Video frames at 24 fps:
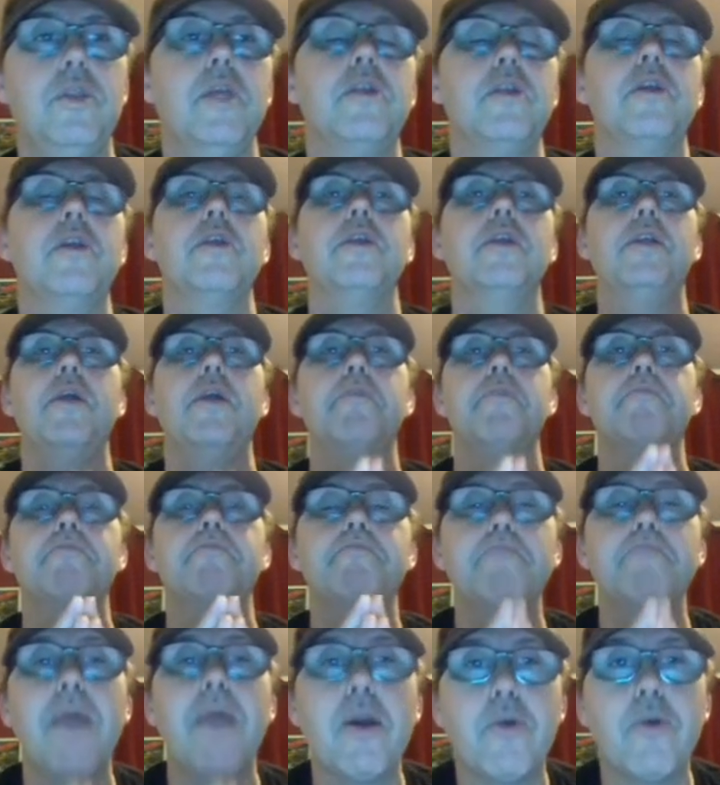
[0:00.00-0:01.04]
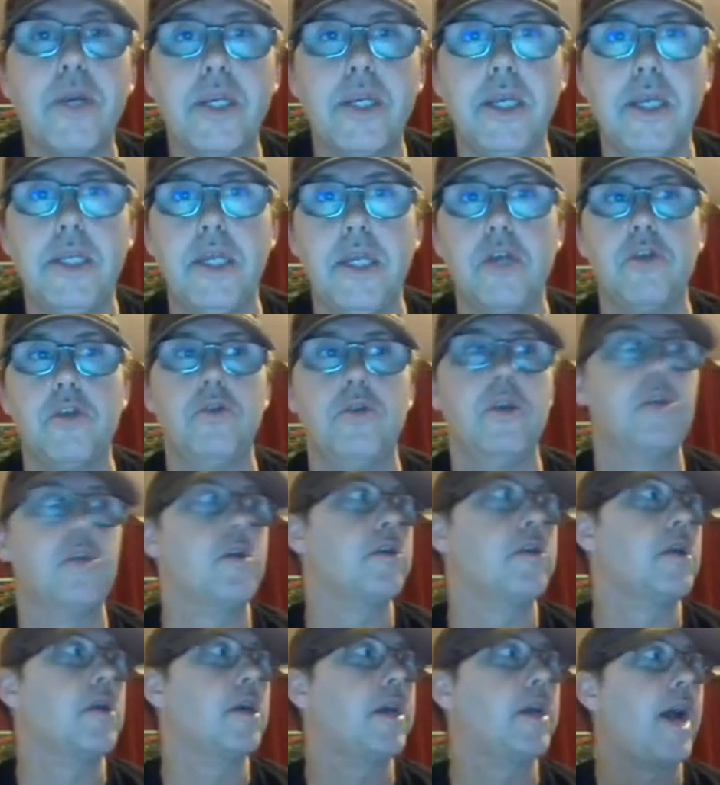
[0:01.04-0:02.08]
This is an American issue. This
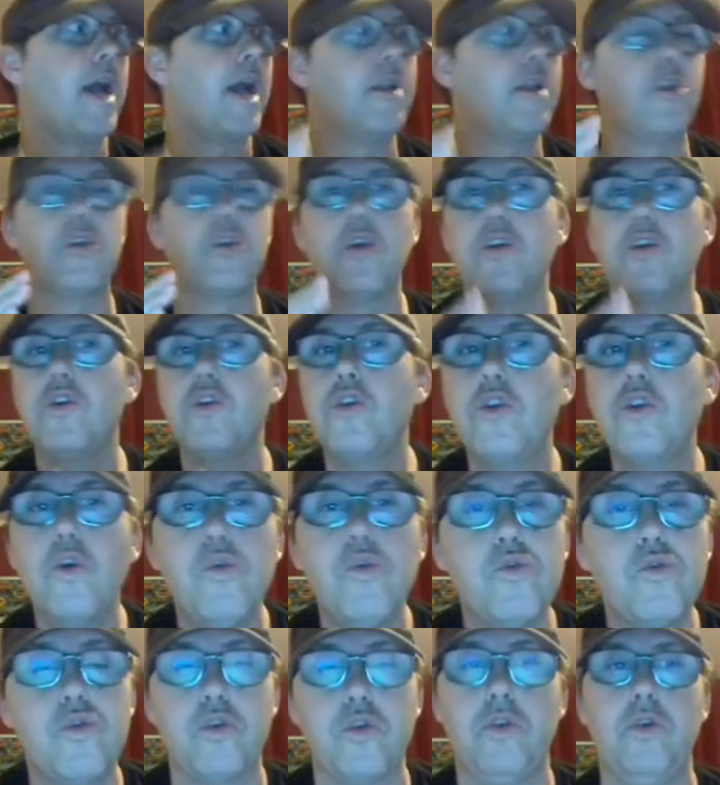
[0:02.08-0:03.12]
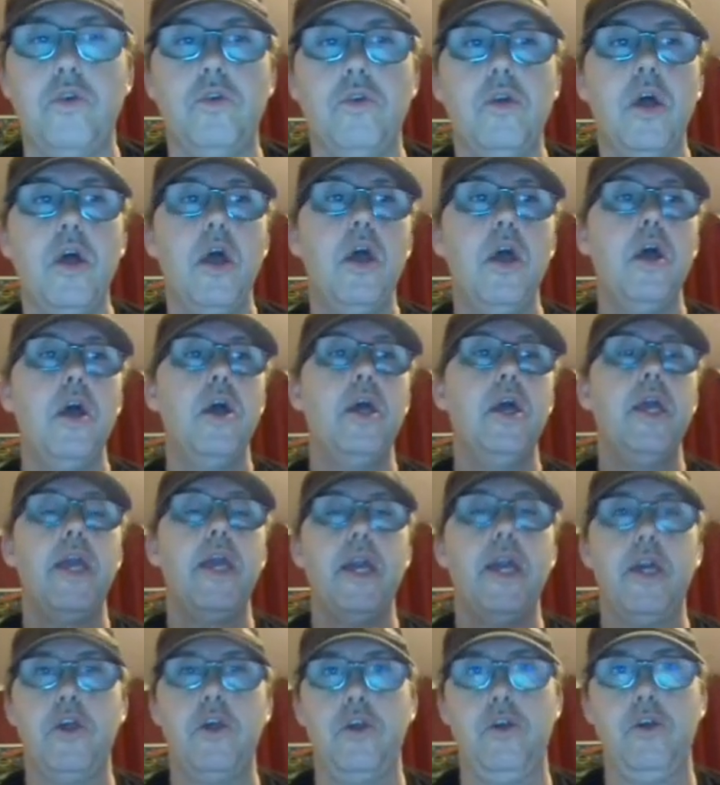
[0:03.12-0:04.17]
is a constitutional
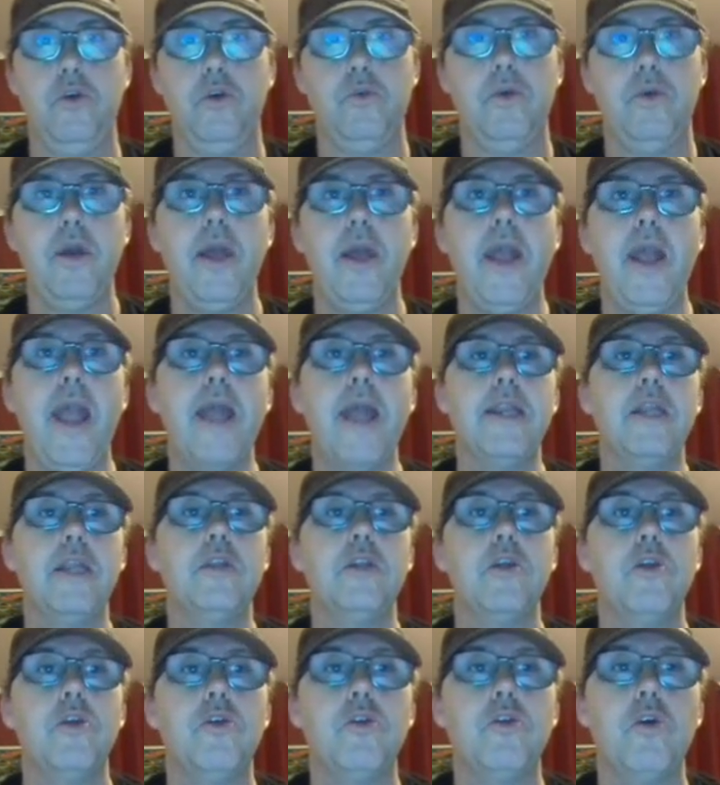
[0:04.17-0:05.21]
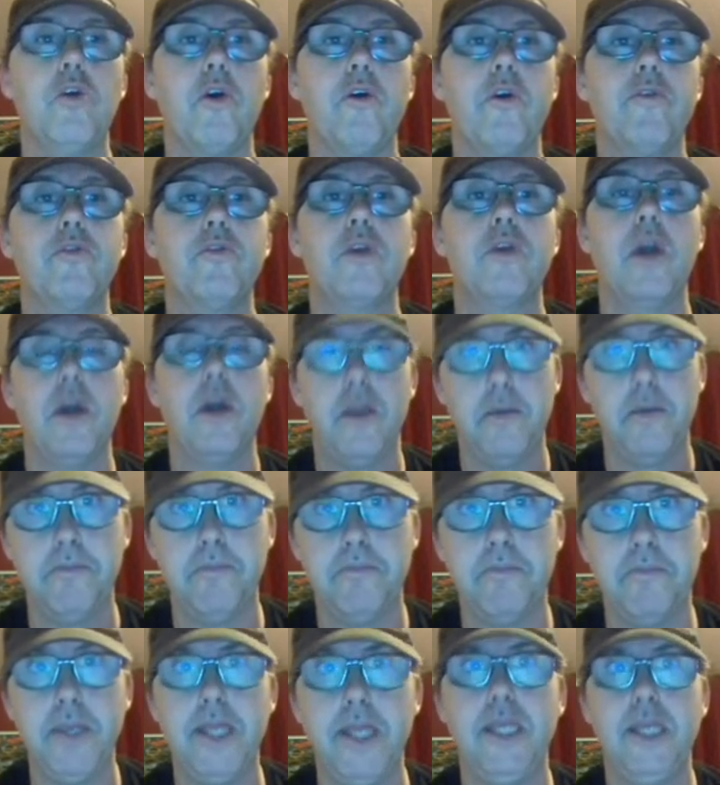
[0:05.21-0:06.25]
issue, and it deserves
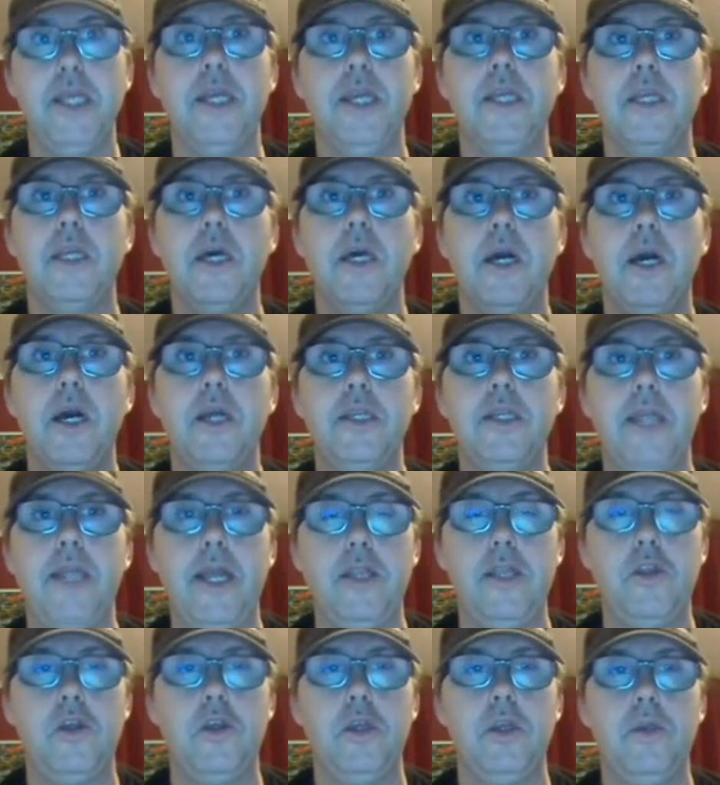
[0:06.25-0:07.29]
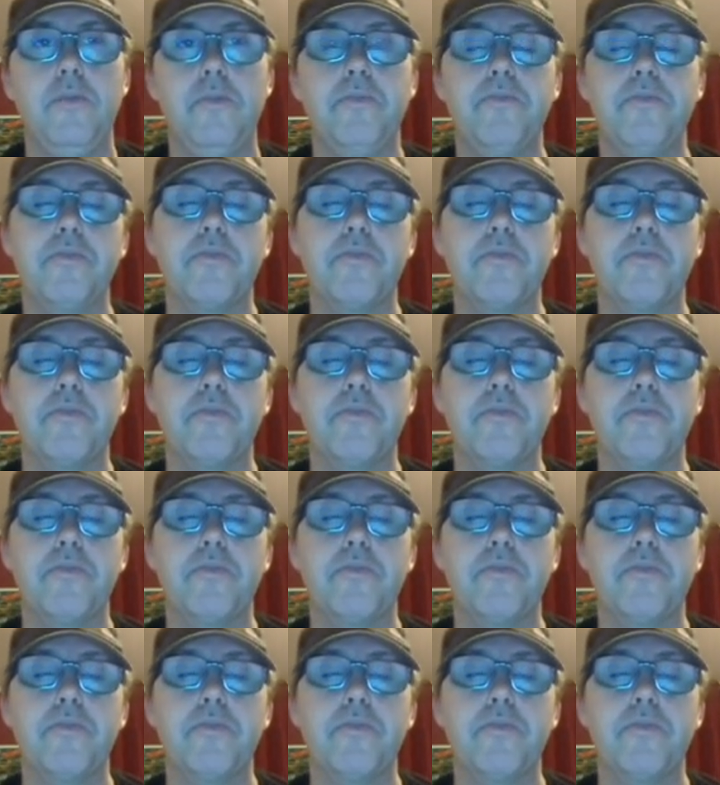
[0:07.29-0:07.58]
immediate attention.